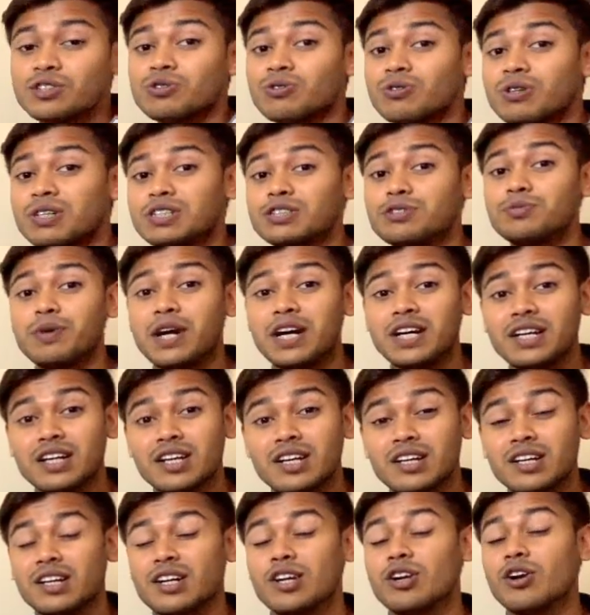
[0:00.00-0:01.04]
So it's
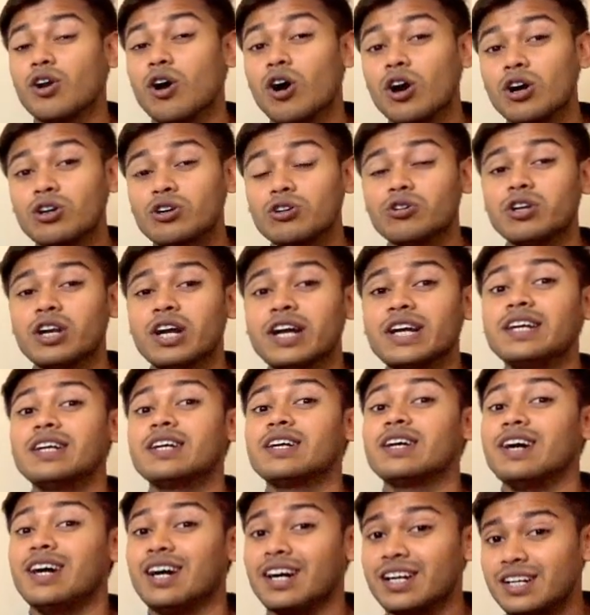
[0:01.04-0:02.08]
better not to
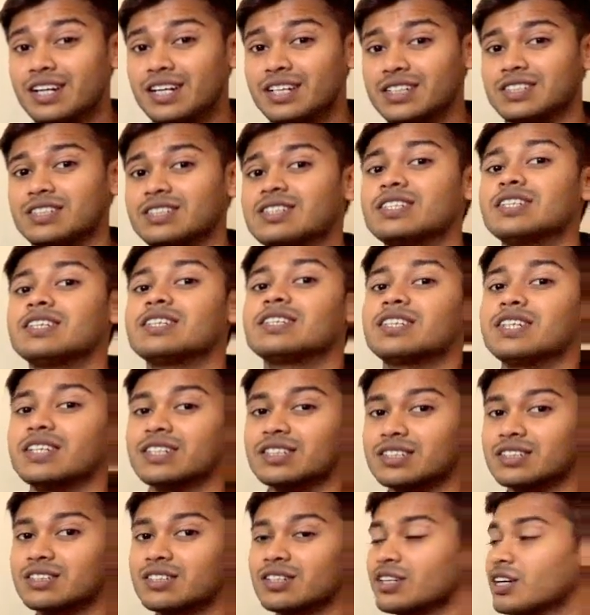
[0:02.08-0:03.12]
write unnecessary
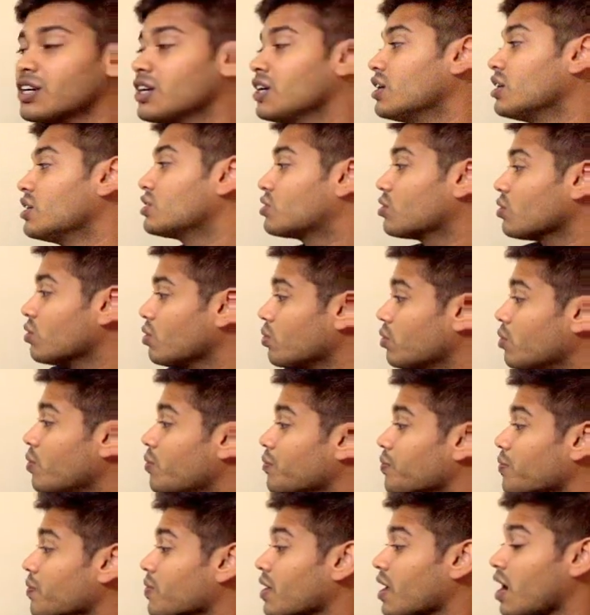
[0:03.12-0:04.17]
things.
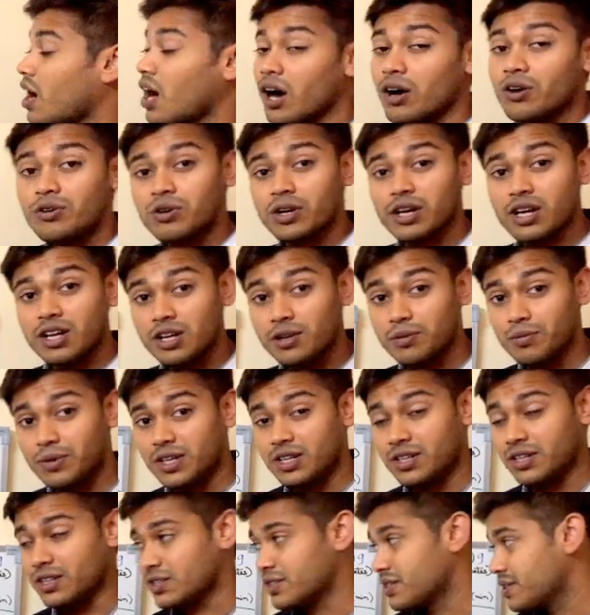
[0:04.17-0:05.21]
So how you can
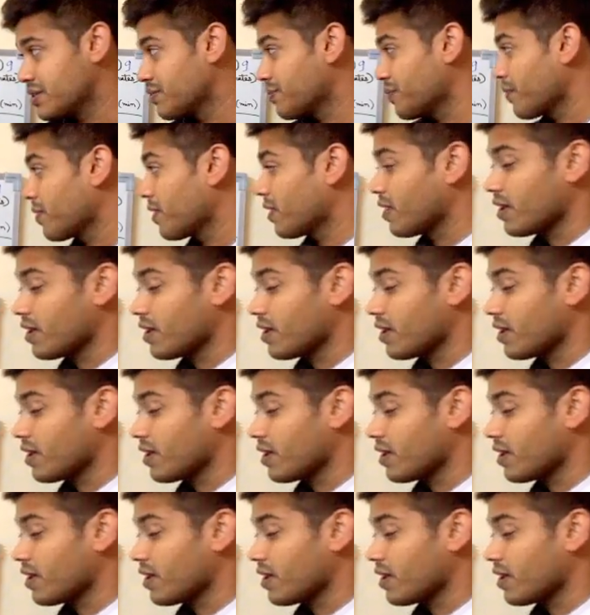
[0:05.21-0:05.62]
limit this?